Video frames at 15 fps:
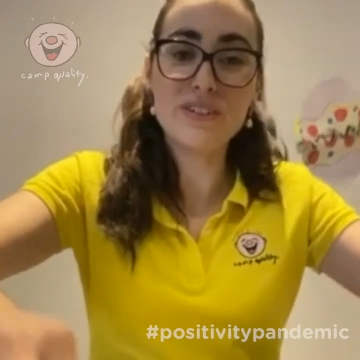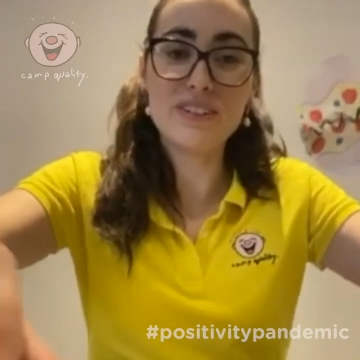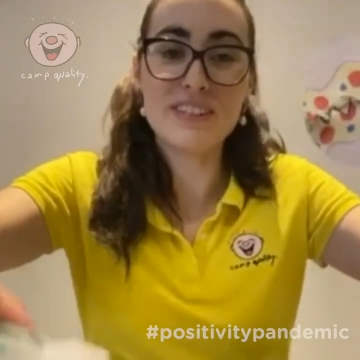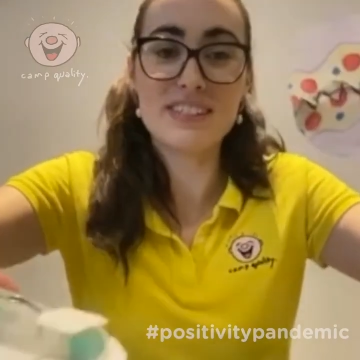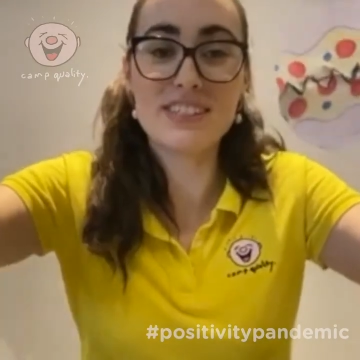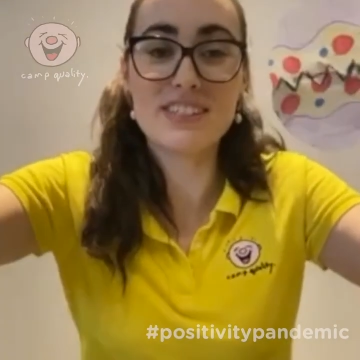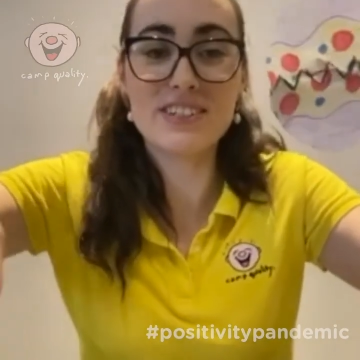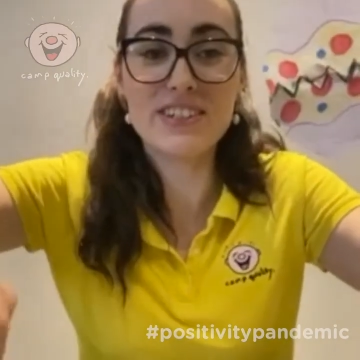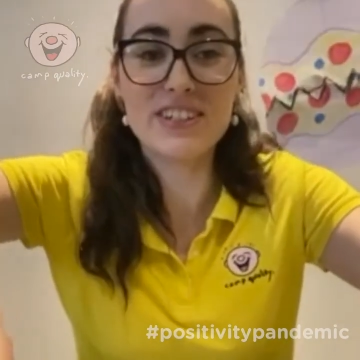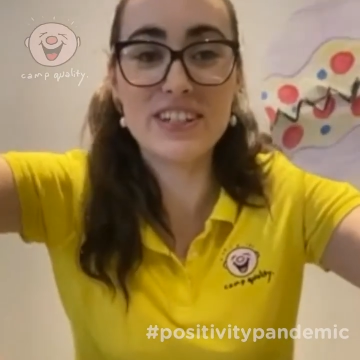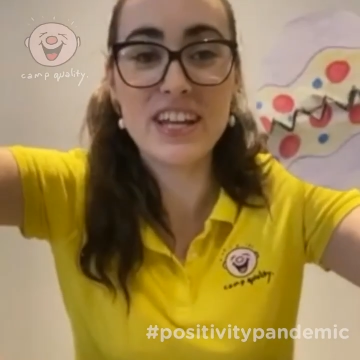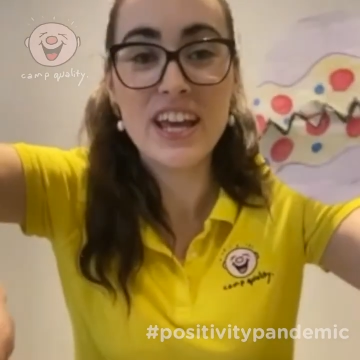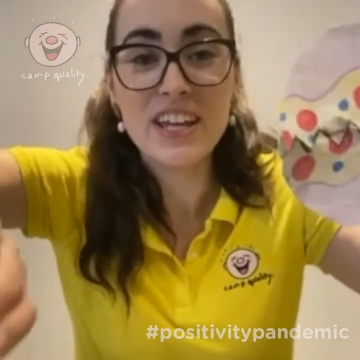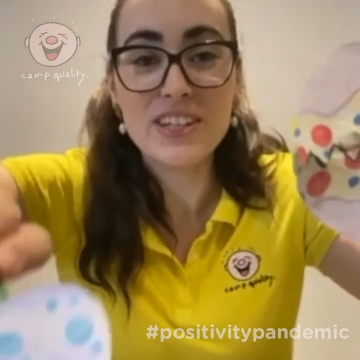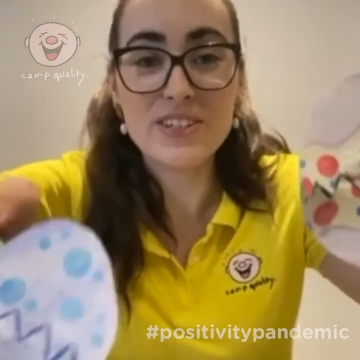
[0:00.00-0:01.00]
So
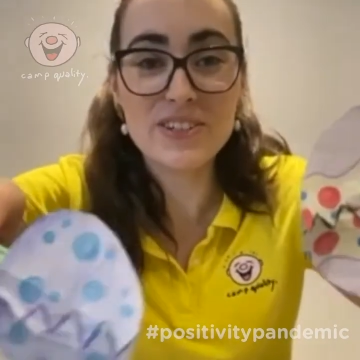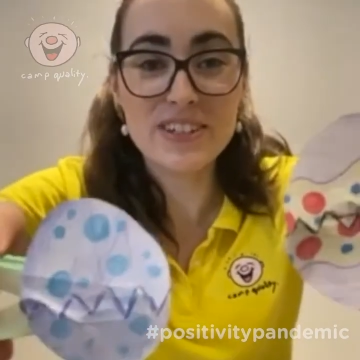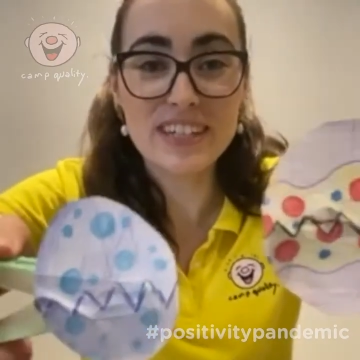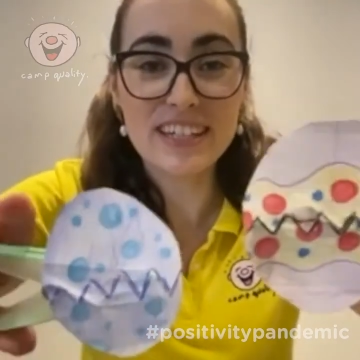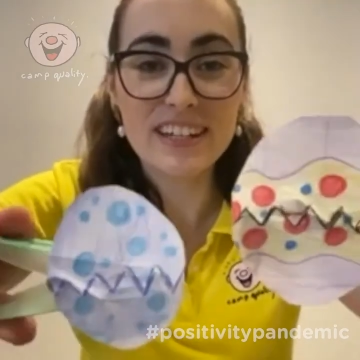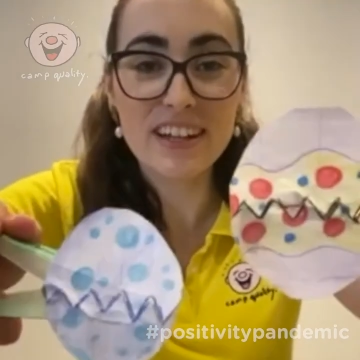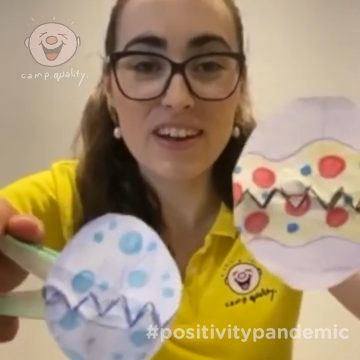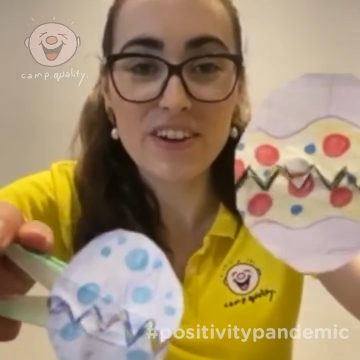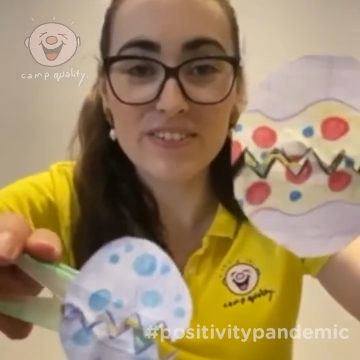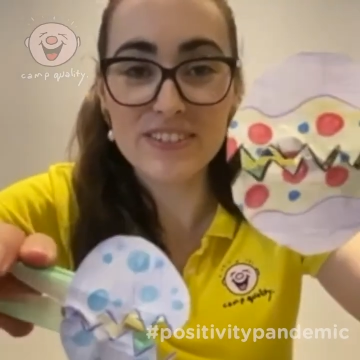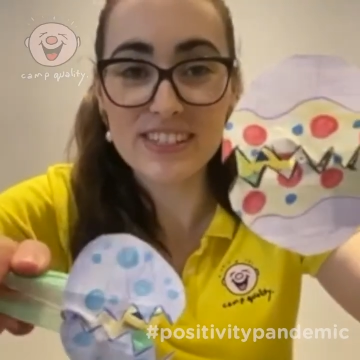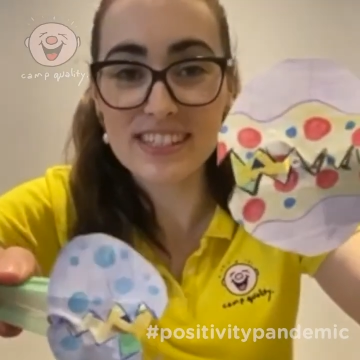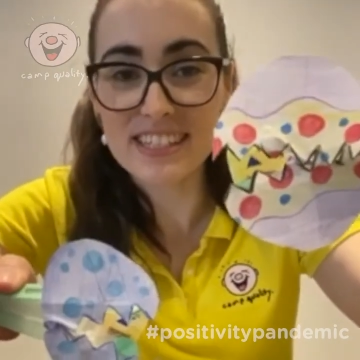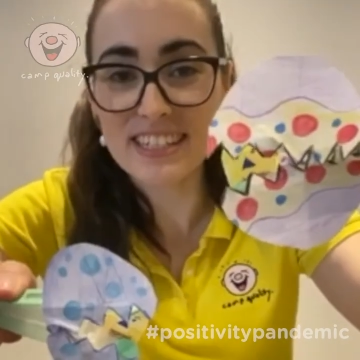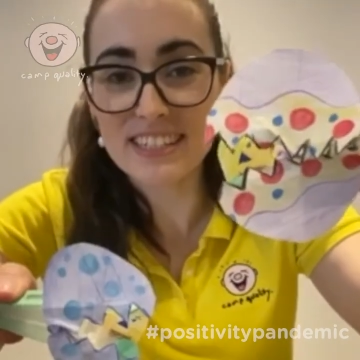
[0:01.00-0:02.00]
you can
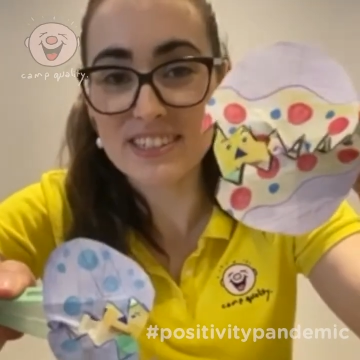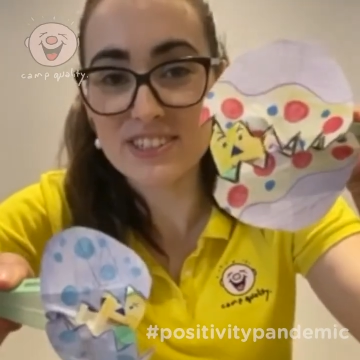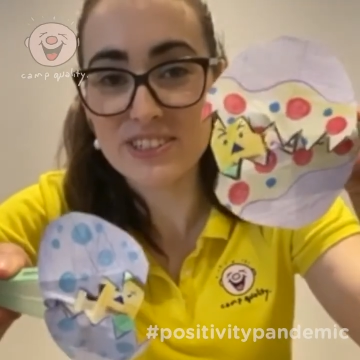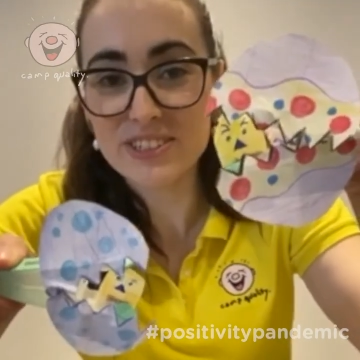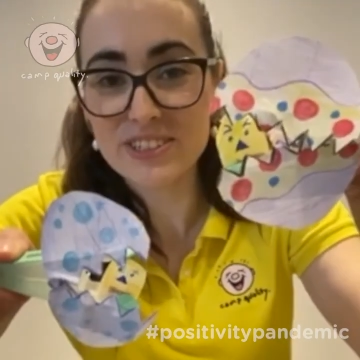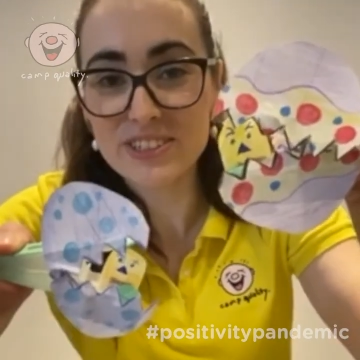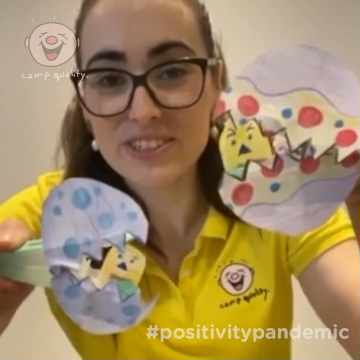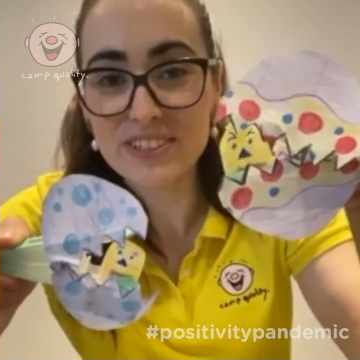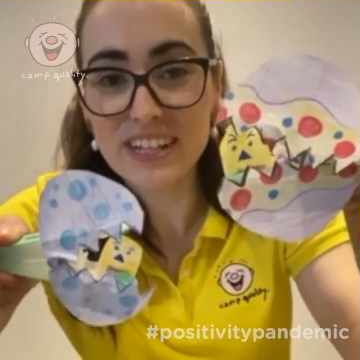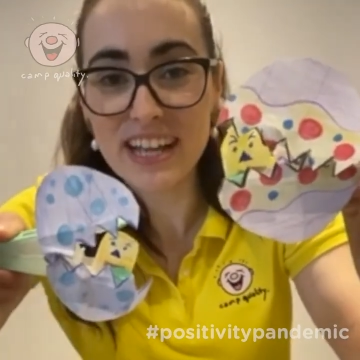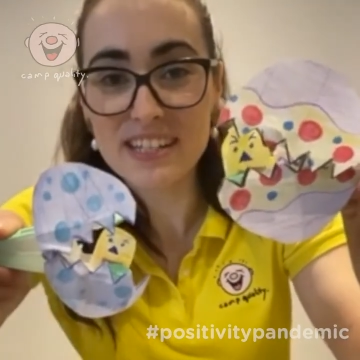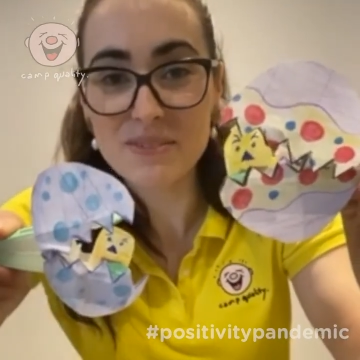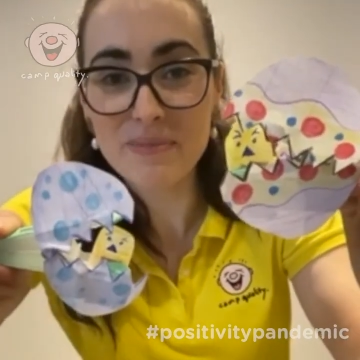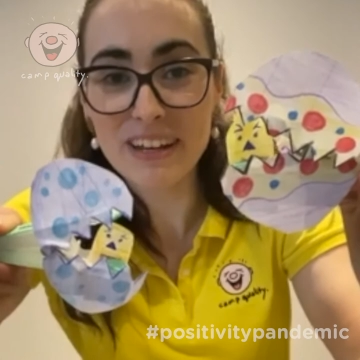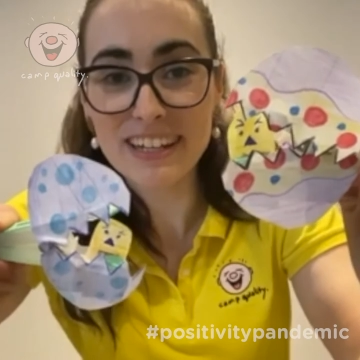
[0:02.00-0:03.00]
obviously do
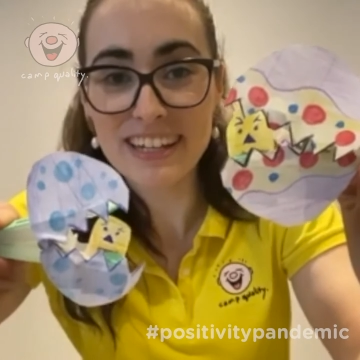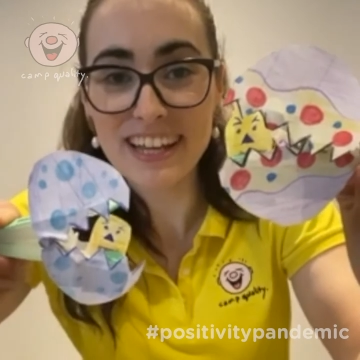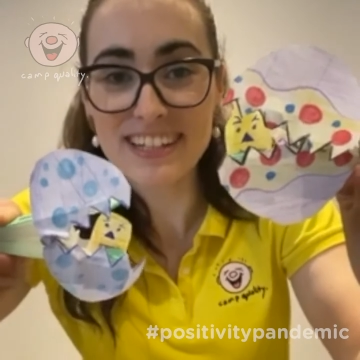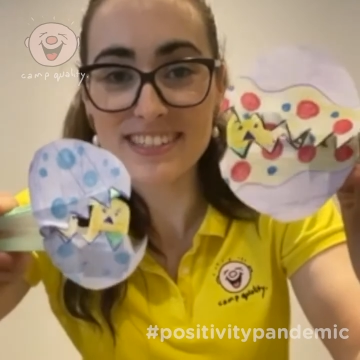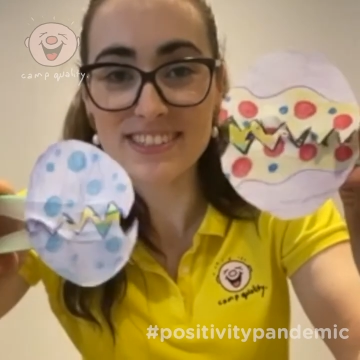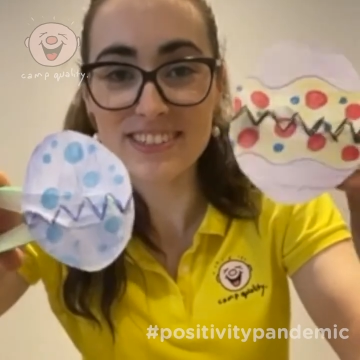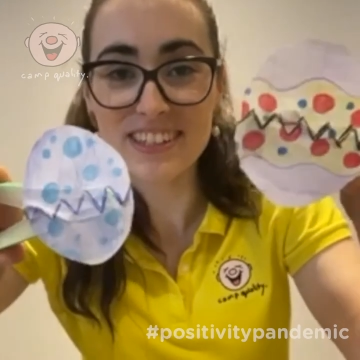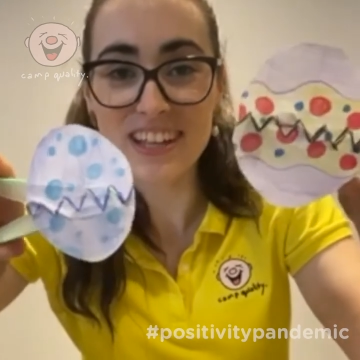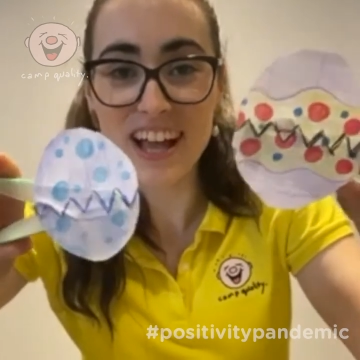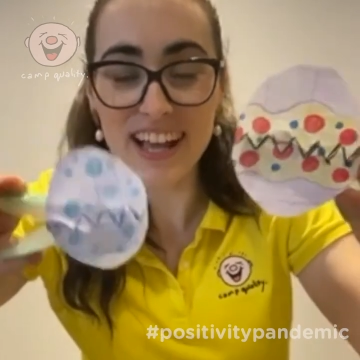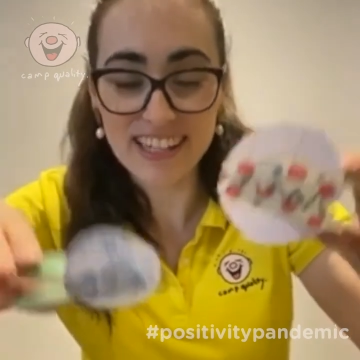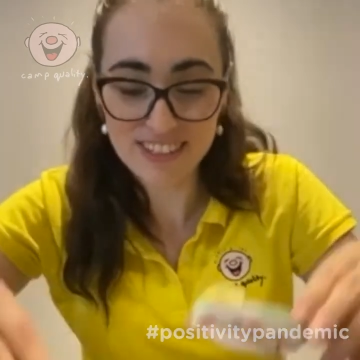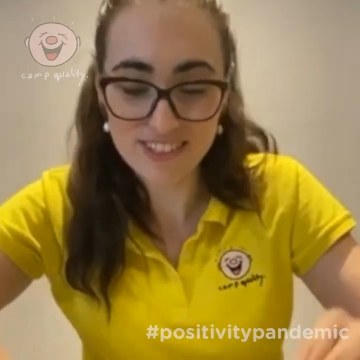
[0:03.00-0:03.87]
as many as you like